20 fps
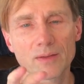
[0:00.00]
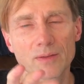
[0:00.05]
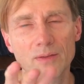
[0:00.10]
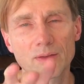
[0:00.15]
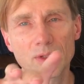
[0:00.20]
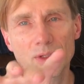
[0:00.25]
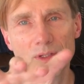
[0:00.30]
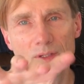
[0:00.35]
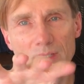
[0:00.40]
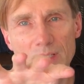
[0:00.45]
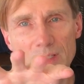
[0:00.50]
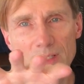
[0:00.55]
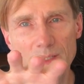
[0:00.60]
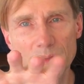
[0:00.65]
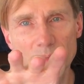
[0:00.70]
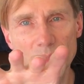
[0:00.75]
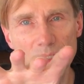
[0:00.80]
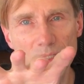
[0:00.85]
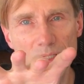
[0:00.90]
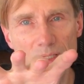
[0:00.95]
you need to
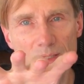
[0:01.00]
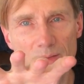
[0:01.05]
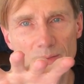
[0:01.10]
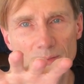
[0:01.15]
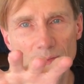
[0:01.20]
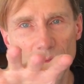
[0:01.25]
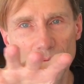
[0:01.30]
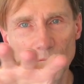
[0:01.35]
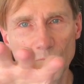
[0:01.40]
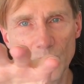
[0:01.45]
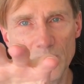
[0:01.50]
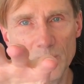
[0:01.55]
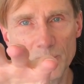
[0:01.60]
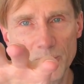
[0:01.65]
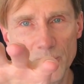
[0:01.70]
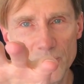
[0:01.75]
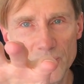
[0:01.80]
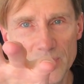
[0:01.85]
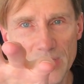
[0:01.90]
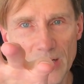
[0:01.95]
be, when you
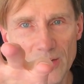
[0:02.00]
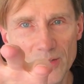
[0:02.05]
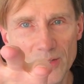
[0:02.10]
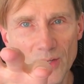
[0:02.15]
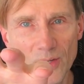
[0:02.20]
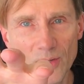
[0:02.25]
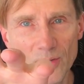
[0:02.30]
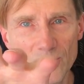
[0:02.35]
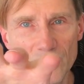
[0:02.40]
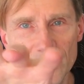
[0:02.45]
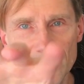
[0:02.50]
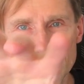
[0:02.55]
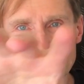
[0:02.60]
push down a note,